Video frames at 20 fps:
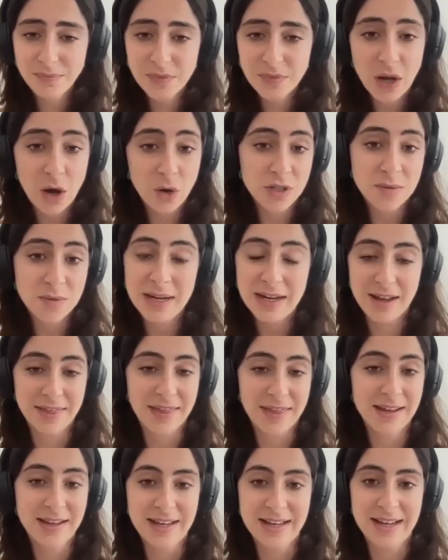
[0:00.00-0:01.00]
Ultimately, I
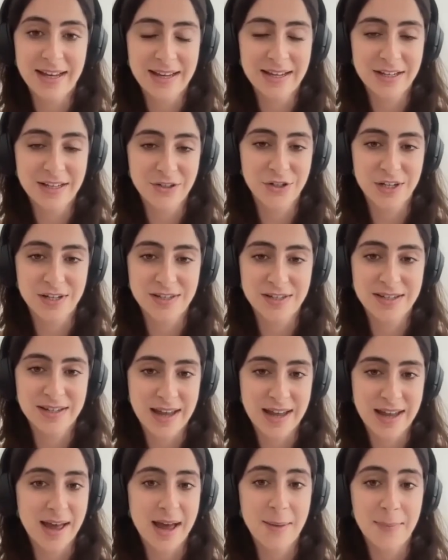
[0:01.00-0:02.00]
think it's just
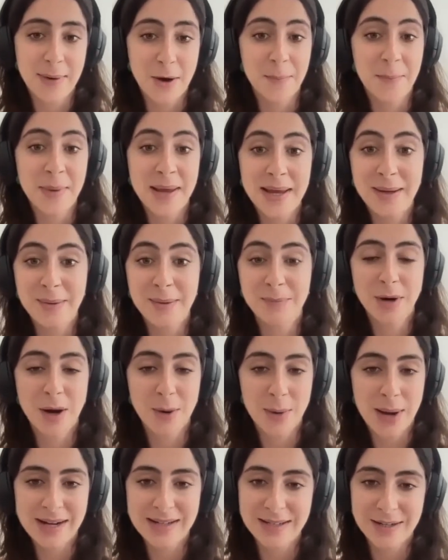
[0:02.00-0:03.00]
about being
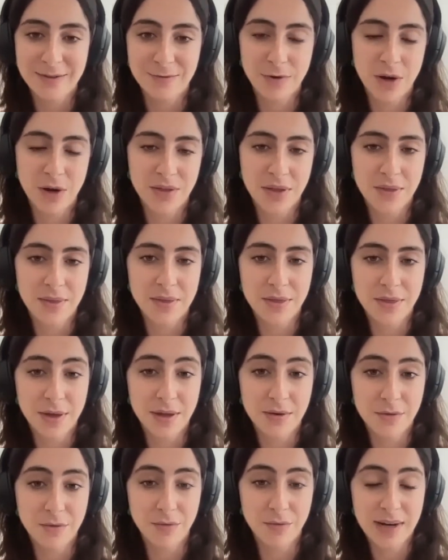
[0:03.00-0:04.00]
proactive rather
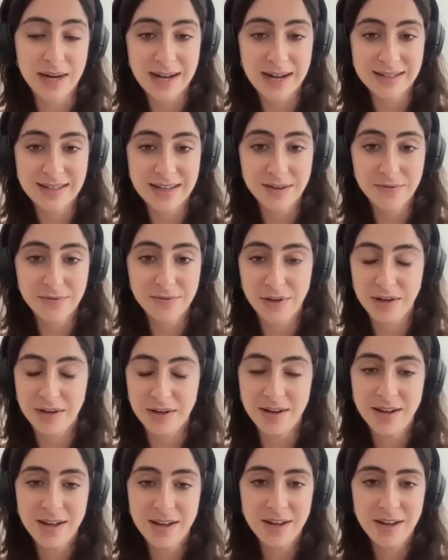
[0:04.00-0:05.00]
than reactive, and
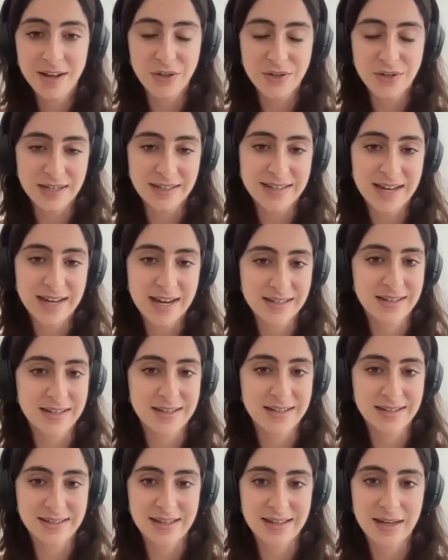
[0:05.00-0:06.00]
using data
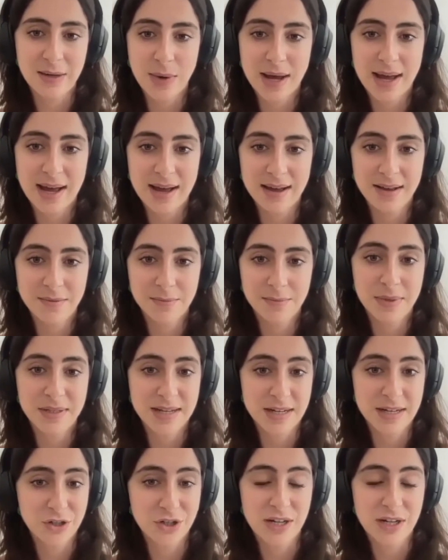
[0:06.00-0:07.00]
to see where
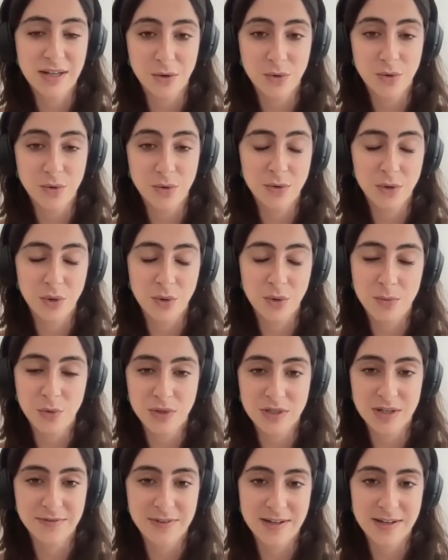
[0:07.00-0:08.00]
potentially your more
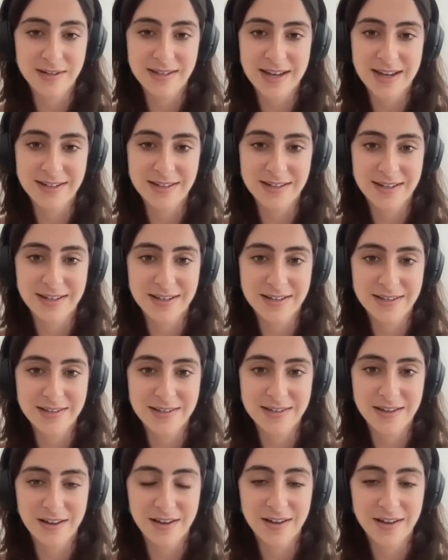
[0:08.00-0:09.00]
diverse candidates
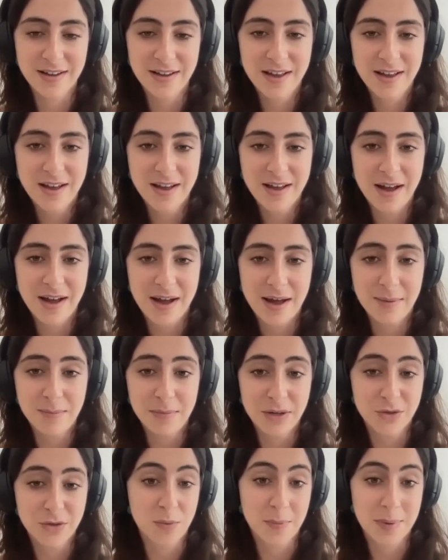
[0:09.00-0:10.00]
are
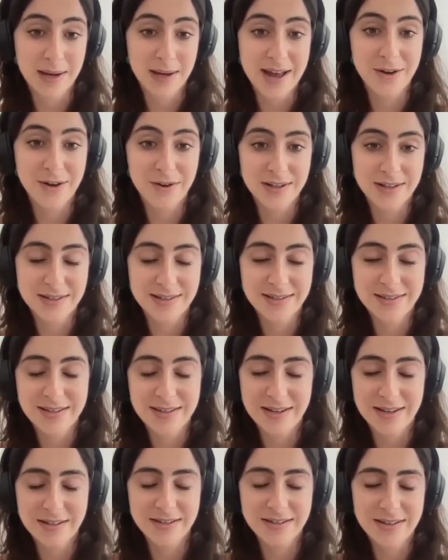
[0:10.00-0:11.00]
dropping out, as
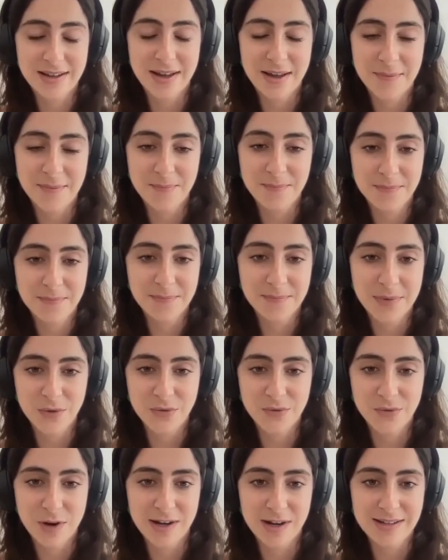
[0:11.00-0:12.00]

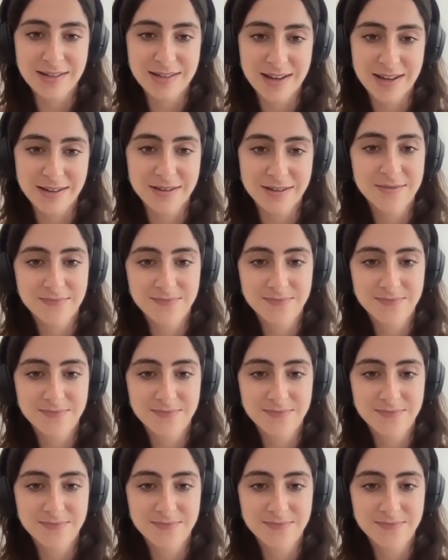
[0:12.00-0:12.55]
Mills rightly said.